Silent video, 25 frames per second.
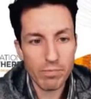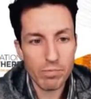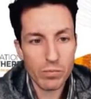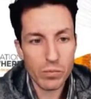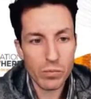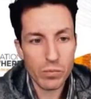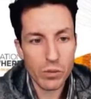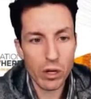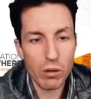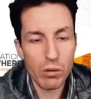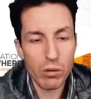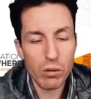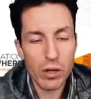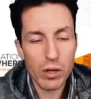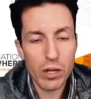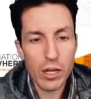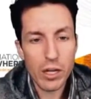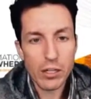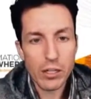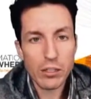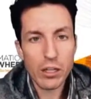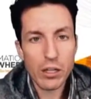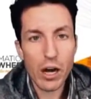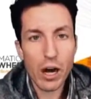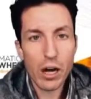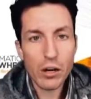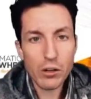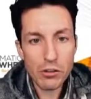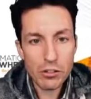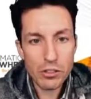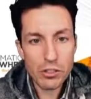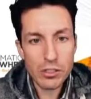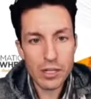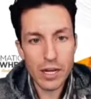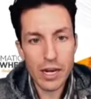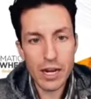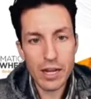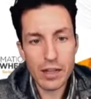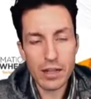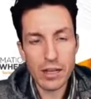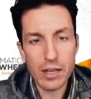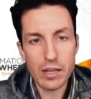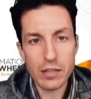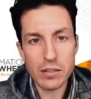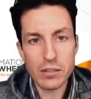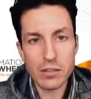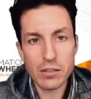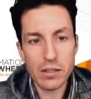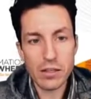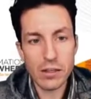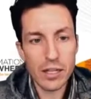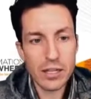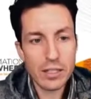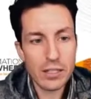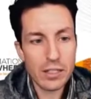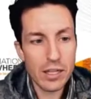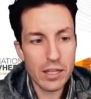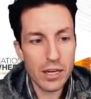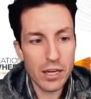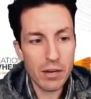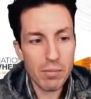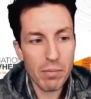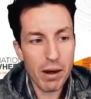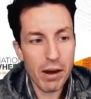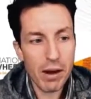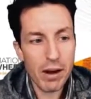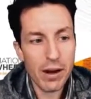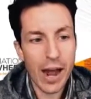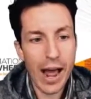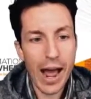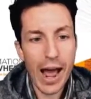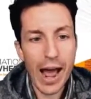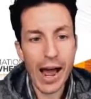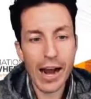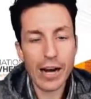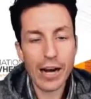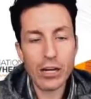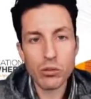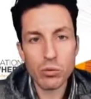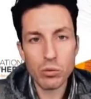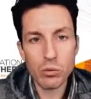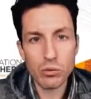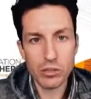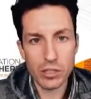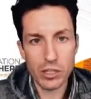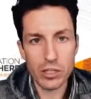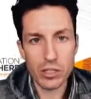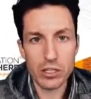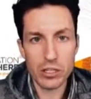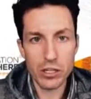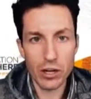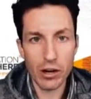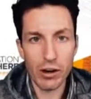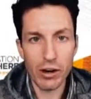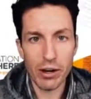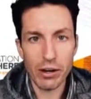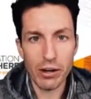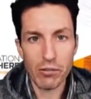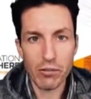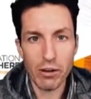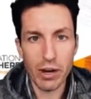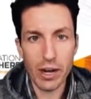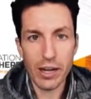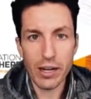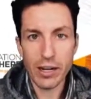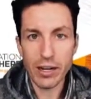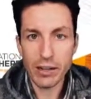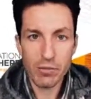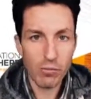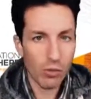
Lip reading: So to understand this, let's think about an actual dictionary, right?